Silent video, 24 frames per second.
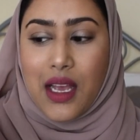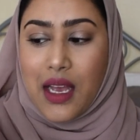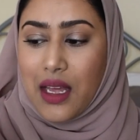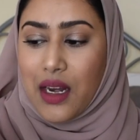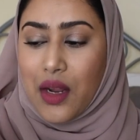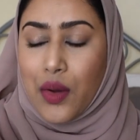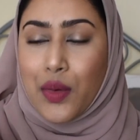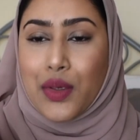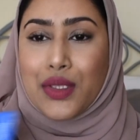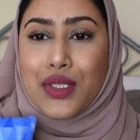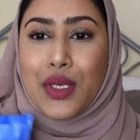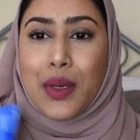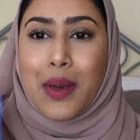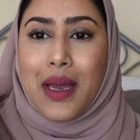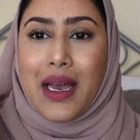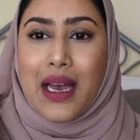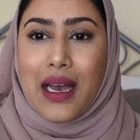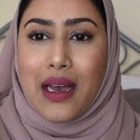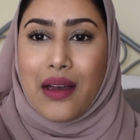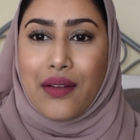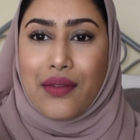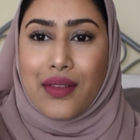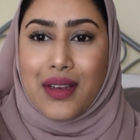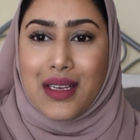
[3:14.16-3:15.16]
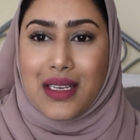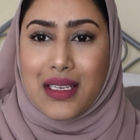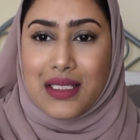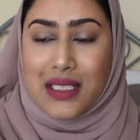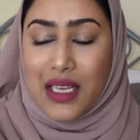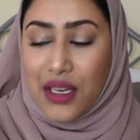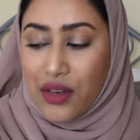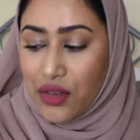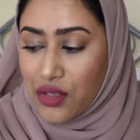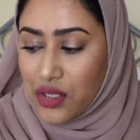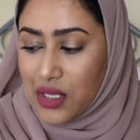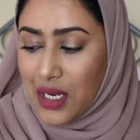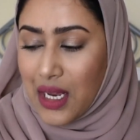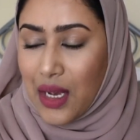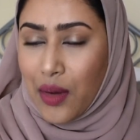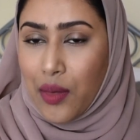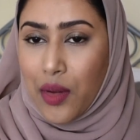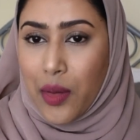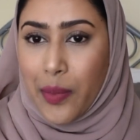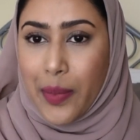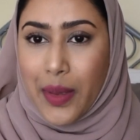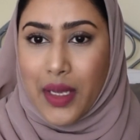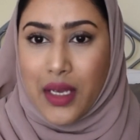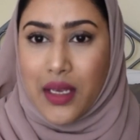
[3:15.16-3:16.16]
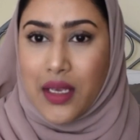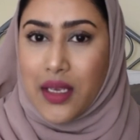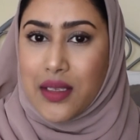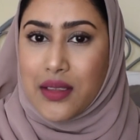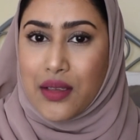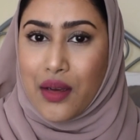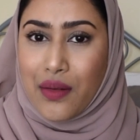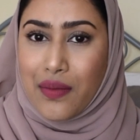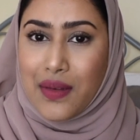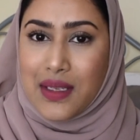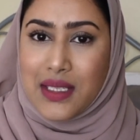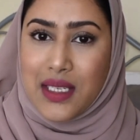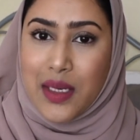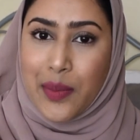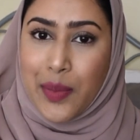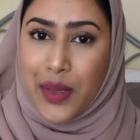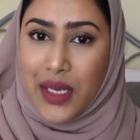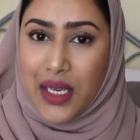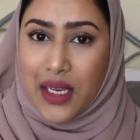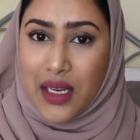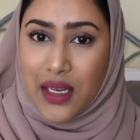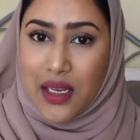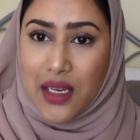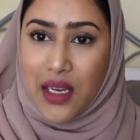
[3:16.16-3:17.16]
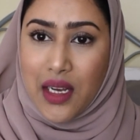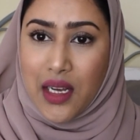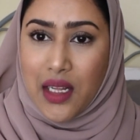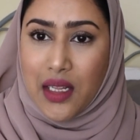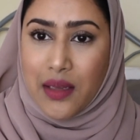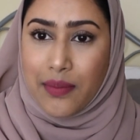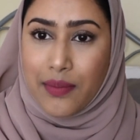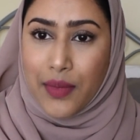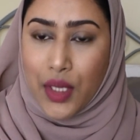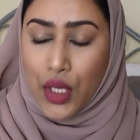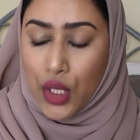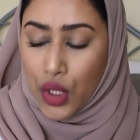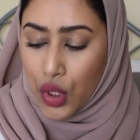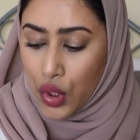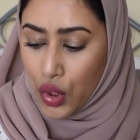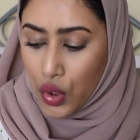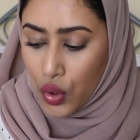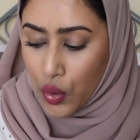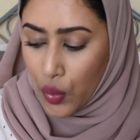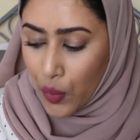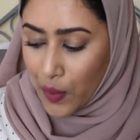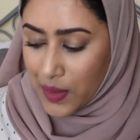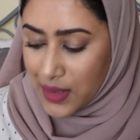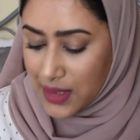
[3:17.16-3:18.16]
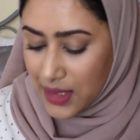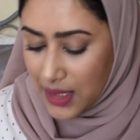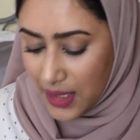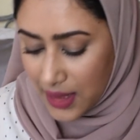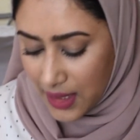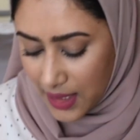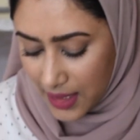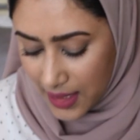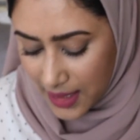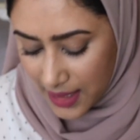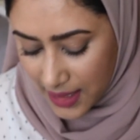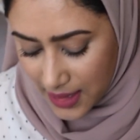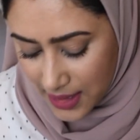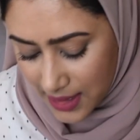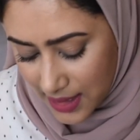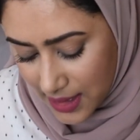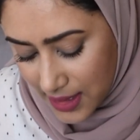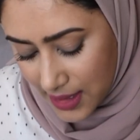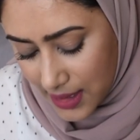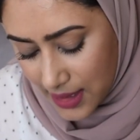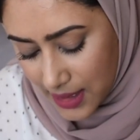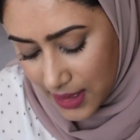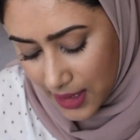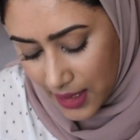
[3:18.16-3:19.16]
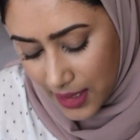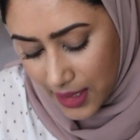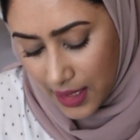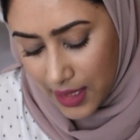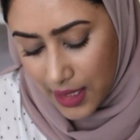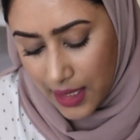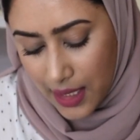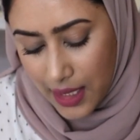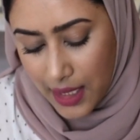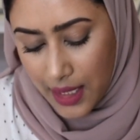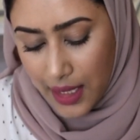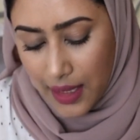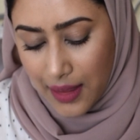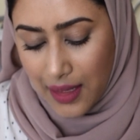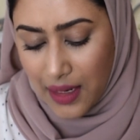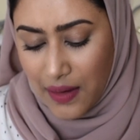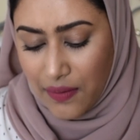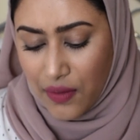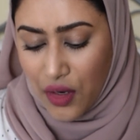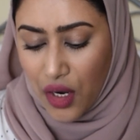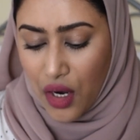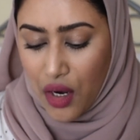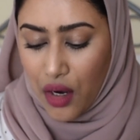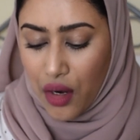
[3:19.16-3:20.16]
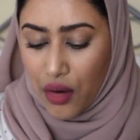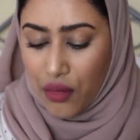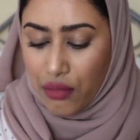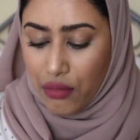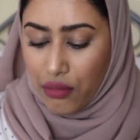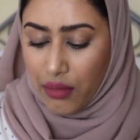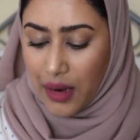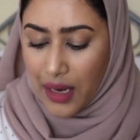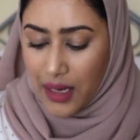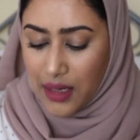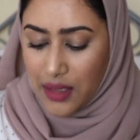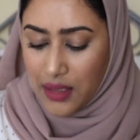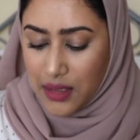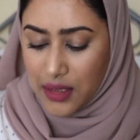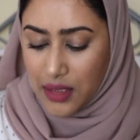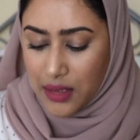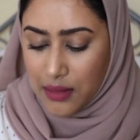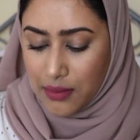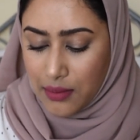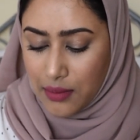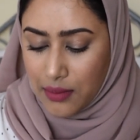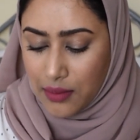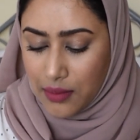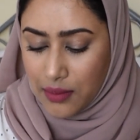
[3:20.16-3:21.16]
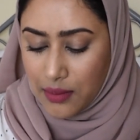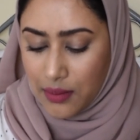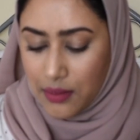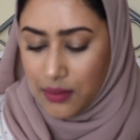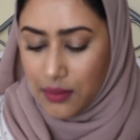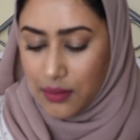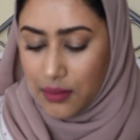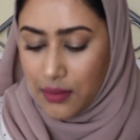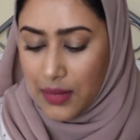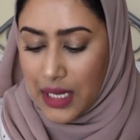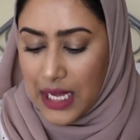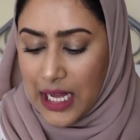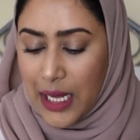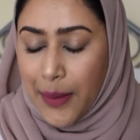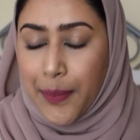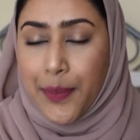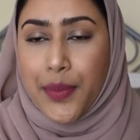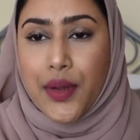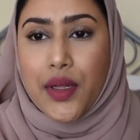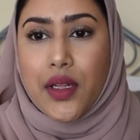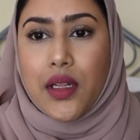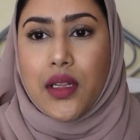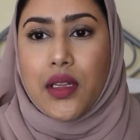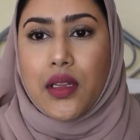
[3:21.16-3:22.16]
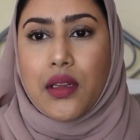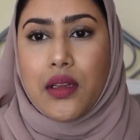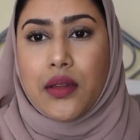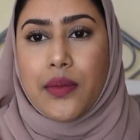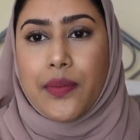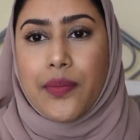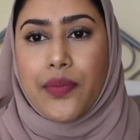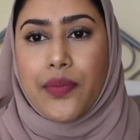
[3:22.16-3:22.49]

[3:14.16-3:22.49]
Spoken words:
And I also have a sandwich towel because obviously being a girl, you always need this. And then I've got a random apple.